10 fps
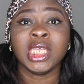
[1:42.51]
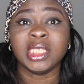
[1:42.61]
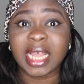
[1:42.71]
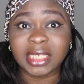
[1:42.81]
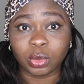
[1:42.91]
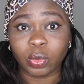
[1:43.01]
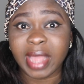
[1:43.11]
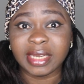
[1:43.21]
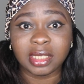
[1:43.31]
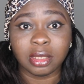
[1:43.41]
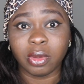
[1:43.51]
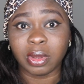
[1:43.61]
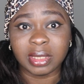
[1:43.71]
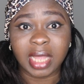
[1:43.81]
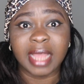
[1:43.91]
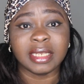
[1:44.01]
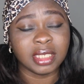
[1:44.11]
That is why this lockdown